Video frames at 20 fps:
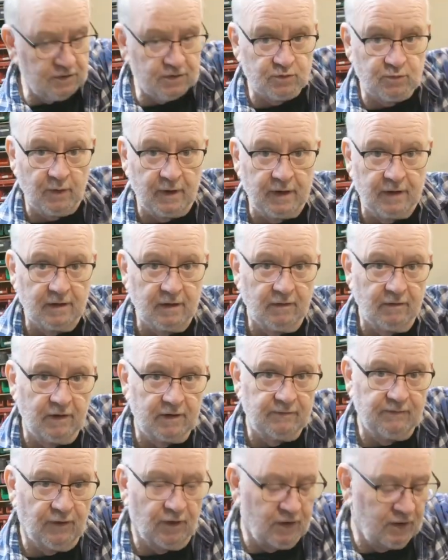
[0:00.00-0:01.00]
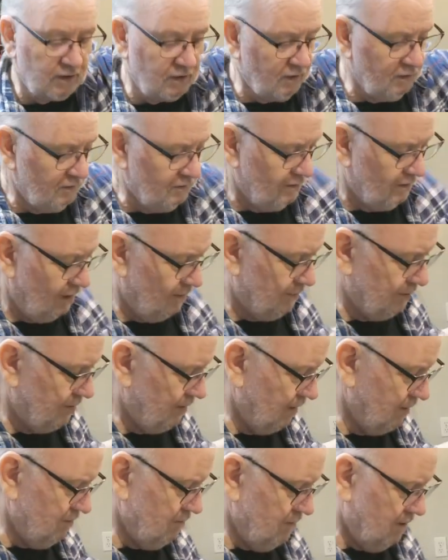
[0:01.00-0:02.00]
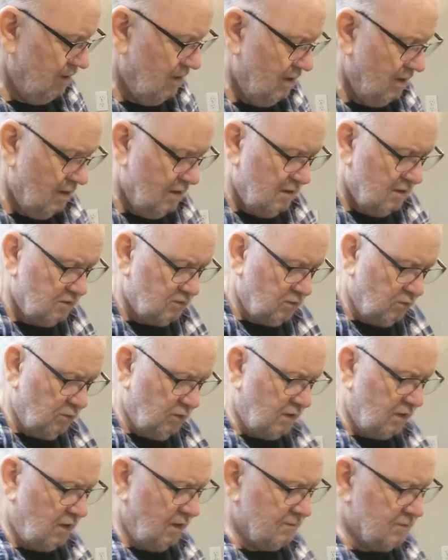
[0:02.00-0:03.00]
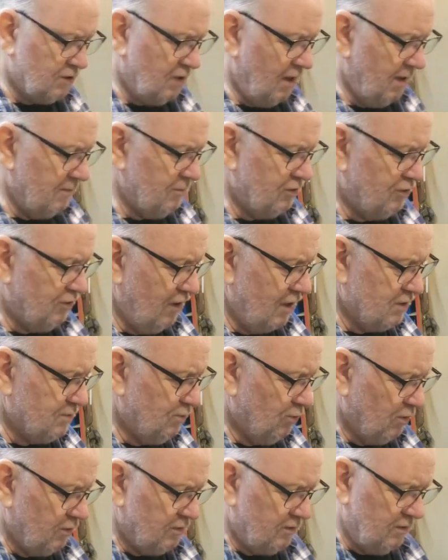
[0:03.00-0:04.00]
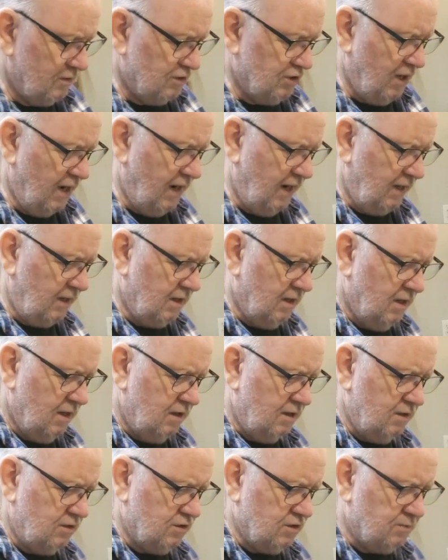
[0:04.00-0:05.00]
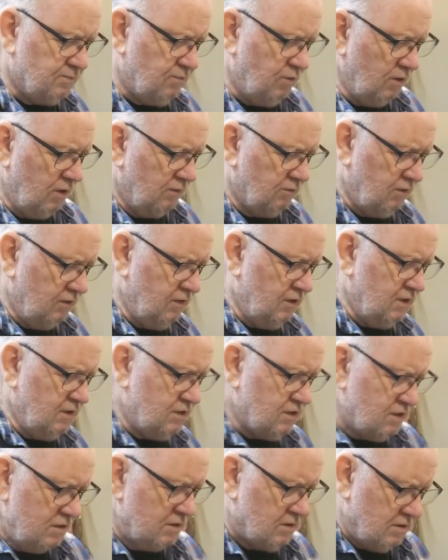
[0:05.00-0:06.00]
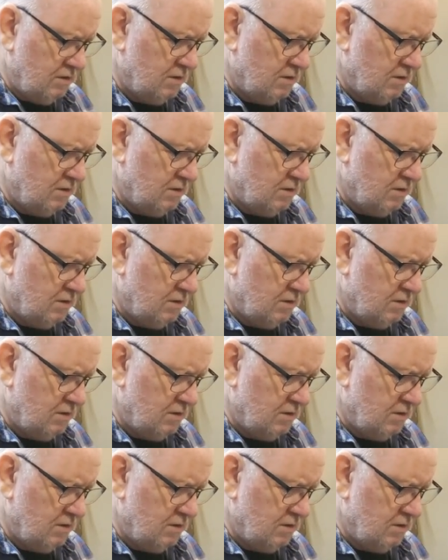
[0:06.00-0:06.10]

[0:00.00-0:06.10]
this way, right? Vertical, up and down. So when it comes time to transport the jack, you just pull out on this,